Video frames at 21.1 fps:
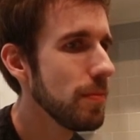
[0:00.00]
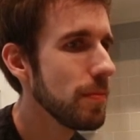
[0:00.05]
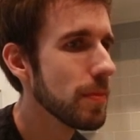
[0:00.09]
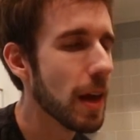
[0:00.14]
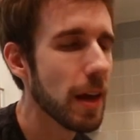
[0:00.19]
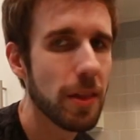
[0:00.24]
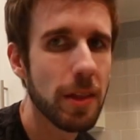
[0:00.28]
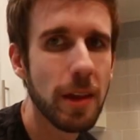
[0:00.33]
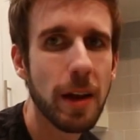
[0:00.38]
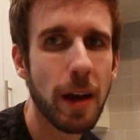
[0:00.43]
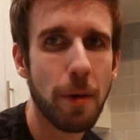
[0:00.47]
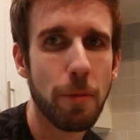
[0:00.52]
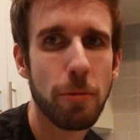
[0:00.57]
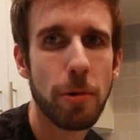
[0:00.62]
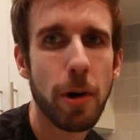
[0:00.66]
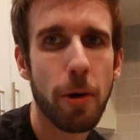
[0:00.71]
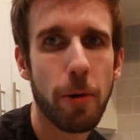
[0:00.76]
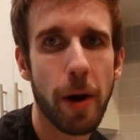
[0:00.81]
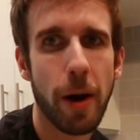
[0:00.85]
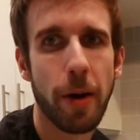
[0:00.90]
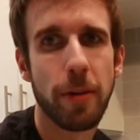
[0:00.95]
I think I'm
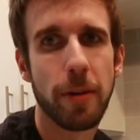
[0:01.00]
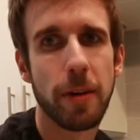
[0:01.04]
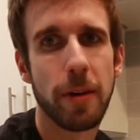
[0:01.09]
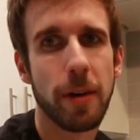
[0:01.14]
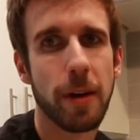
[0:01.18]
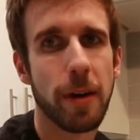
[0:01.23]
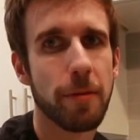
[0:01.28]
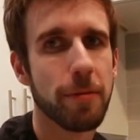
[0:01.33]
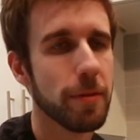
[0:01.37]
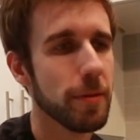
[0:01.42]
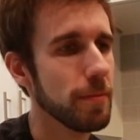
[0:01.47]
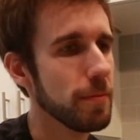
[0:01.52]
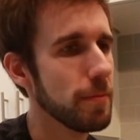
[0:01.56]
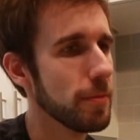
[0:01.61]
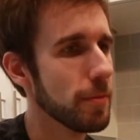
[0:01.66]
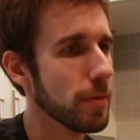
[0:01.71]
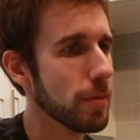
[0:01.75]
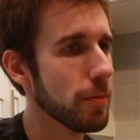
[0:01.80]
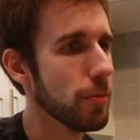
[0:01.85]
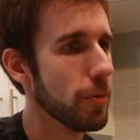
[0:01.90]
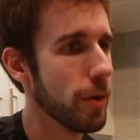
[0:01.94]
well-rounded enough
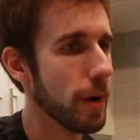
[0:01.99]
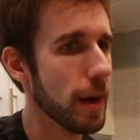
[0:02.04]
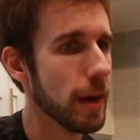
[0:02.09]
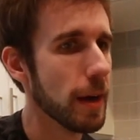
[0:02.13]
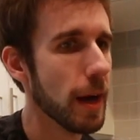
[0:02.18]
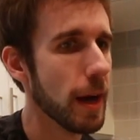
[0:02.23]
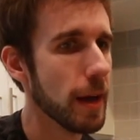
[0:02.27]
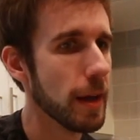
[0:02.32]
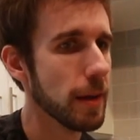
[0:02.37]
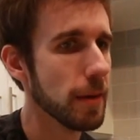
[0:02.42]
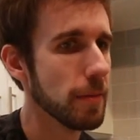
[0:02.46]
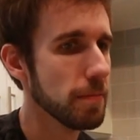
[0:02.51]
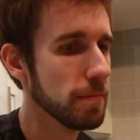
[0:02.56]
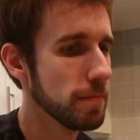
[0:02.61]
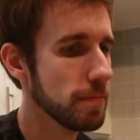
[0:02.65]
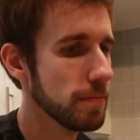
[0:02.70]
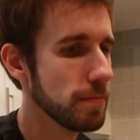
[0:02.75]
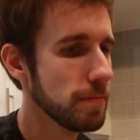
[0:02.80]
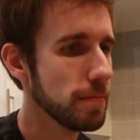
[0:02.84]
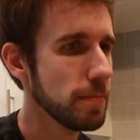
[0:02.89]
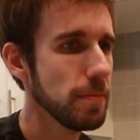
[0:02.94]
where I
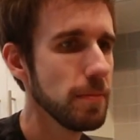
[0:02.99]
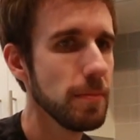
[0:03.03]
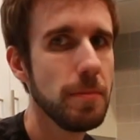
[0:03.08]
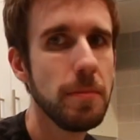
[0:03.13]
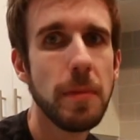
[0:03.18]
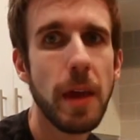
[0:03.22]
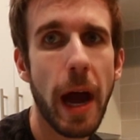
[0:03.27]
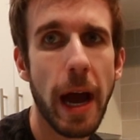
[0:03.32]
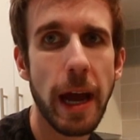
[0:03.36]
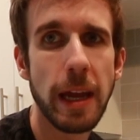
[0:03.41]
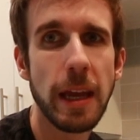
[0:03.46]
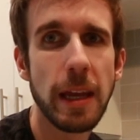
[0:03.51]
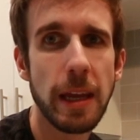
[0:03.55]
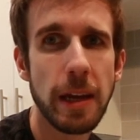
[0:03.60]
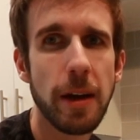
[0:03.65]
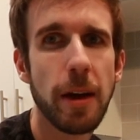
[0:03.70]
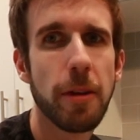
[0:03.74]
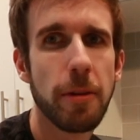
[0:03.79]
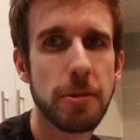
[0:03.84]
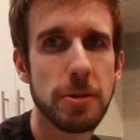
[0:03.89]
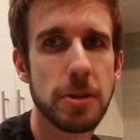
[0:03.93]
eat
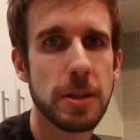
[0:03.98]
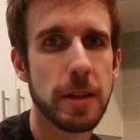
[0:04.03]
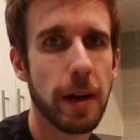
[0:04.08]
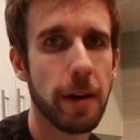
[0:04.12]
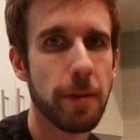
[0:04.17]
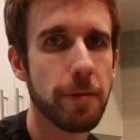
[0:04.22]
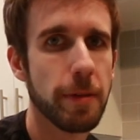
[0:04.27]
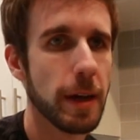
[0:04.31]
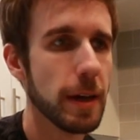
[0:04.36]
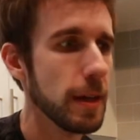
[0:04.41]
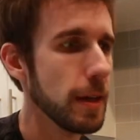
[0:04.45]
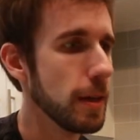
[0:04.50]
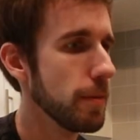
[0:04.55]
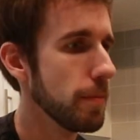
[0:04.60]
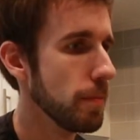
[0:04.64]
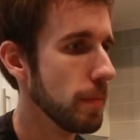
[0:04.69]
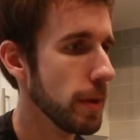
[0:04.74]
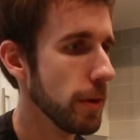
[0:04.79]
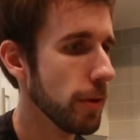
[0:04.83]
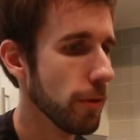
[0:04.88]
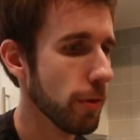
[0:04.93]
other stuff. I eat
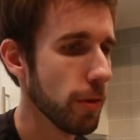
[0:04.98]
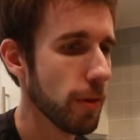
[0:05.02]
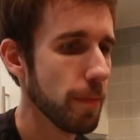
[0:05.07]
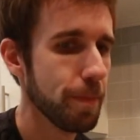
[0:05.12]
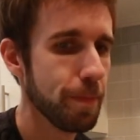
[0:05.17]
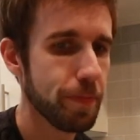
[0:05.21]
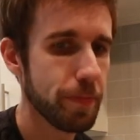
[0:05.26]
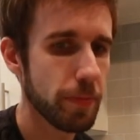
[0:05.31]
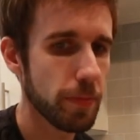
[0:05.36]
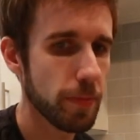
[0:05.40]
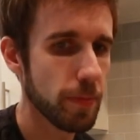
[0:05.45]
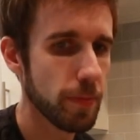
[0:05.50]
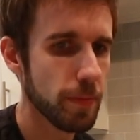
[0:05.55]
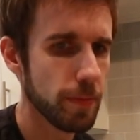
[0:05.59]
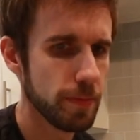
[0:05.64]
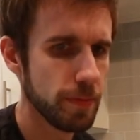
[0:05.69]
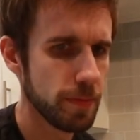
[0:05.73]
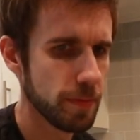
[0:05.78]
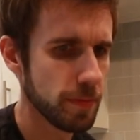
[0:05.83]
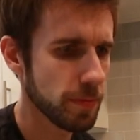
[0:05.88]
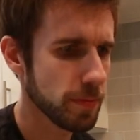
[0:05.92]
meals.
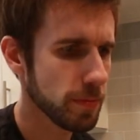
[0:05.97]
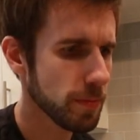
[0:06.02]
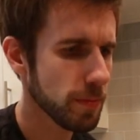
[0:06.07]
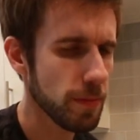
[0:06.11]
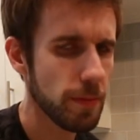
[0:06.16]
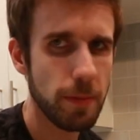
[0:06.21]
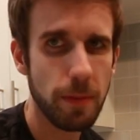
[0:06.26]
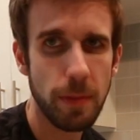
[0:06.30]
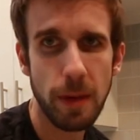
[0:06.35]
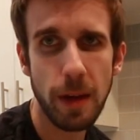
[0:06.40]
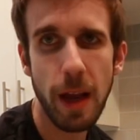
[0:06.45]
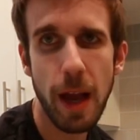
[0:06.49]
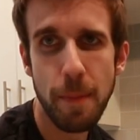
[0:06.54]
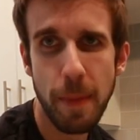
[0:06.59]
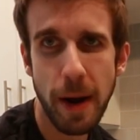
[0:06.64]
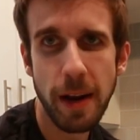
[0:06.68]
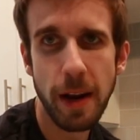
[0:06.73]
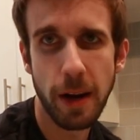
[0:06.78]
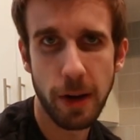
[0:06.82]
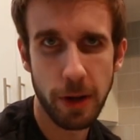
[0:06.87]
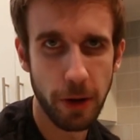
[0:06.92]
I
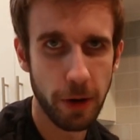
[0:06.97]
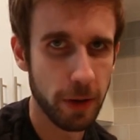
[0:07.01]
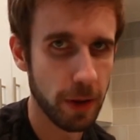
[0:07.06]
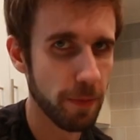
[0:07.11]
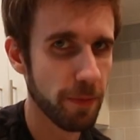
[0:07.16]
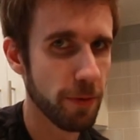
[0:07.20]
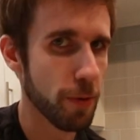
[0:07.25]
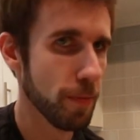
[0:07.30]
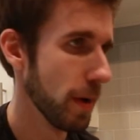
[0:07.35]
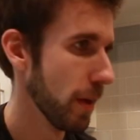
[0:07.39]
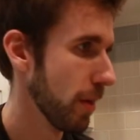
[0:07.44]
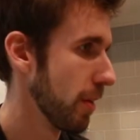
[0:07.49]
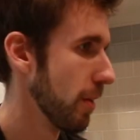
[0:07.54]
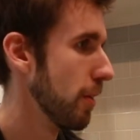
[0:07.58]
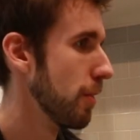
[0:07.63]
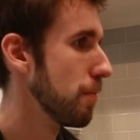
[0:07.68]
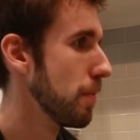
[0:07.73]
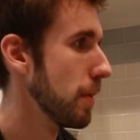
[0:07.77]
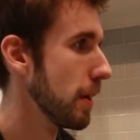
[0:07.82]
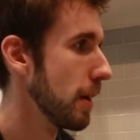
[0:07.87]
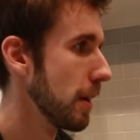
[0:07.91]
might not cook them for
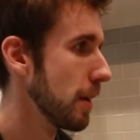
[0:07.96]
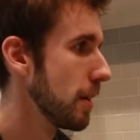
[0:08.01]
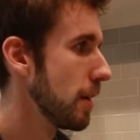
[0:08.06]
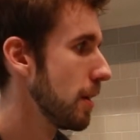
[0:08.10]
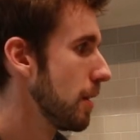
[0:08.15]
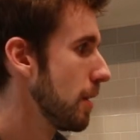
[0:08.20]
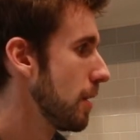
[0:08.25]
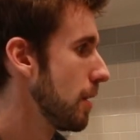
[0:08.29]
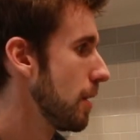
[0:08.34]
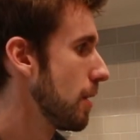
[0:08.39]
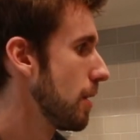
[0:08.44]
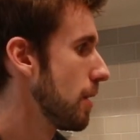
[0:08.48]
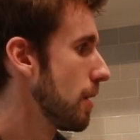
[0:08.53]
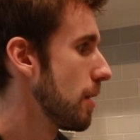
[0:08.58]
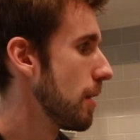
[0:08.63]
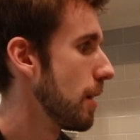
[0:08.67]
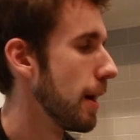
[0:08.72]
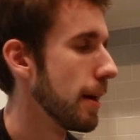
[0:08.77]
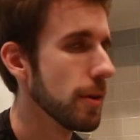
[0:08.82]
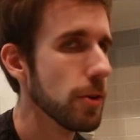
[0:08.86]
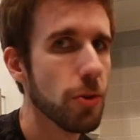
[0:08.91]
myself, but
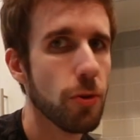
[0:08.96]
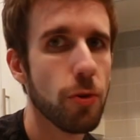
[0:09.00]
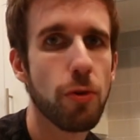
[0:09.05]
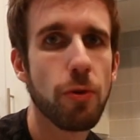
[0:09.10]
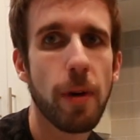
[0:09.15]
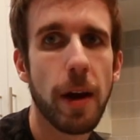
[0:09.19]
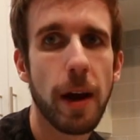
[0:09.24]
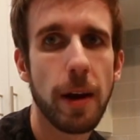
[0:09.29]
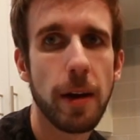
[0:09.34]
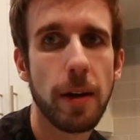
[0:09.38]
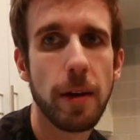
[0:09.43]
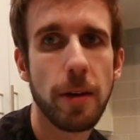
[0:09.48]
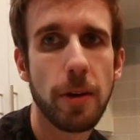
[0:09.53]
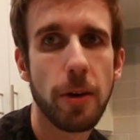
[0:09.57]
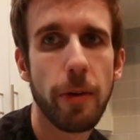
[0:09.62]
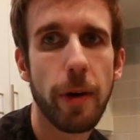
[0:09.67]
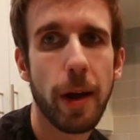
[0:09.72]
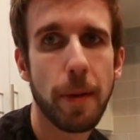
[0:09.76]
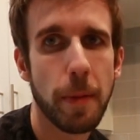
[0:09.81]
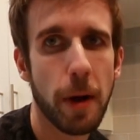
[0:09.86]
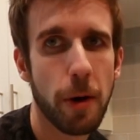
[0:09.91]
I do try to go
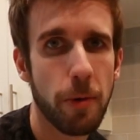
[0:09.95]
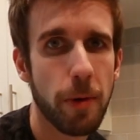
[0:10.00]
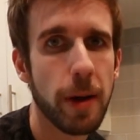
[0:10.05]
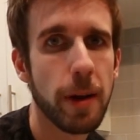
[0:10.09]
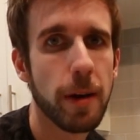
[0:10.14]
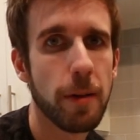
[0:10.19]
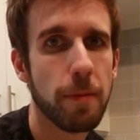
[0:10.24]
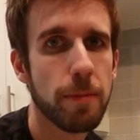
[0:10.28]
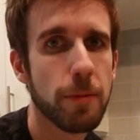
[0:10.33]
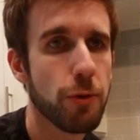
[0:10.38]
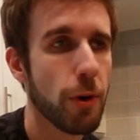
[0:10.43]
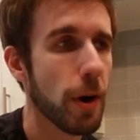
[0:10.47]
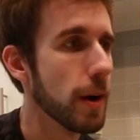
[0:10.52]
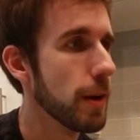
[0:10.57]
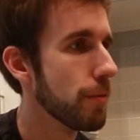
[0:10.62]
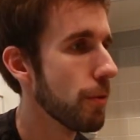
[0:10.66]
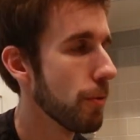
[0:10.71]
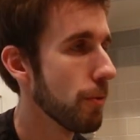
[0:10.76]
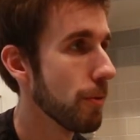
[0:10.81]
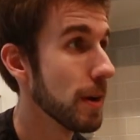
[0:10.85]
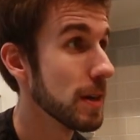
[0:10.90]
out of my way to try
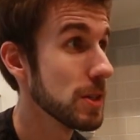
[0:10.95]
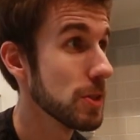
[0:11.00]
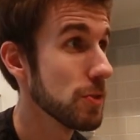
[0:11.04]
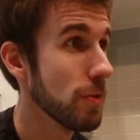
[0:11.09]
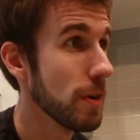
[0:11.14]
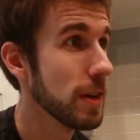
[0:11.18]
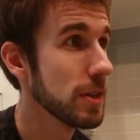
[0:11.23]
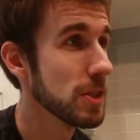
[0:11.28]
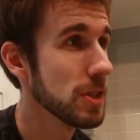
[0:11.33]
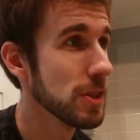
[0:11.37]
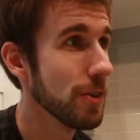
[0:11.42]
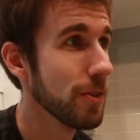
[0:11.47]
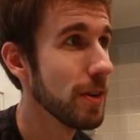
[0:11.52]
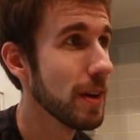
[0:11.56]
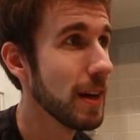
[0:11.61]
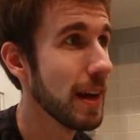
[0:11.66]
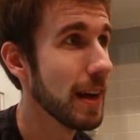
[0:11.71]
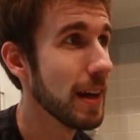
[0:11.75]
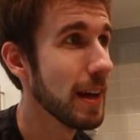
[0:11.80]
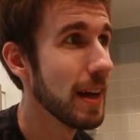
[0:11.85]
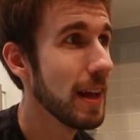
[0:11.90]
different restaurants. So
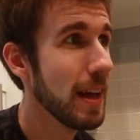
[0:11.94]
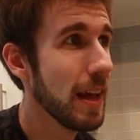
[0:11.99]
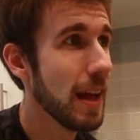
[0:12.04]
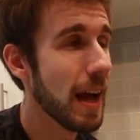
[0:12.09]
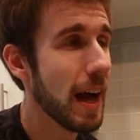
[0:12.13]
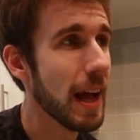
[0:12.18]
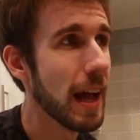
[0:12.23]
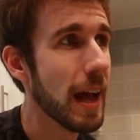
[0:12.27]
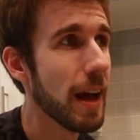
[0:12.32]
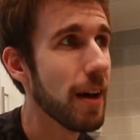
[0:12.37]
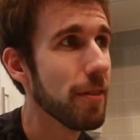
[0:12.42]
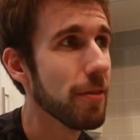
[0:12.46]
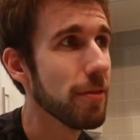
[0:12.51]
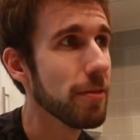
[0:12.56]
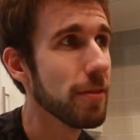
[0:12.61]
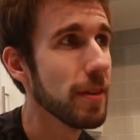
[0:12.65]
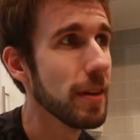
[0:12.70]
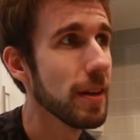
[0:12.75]
I have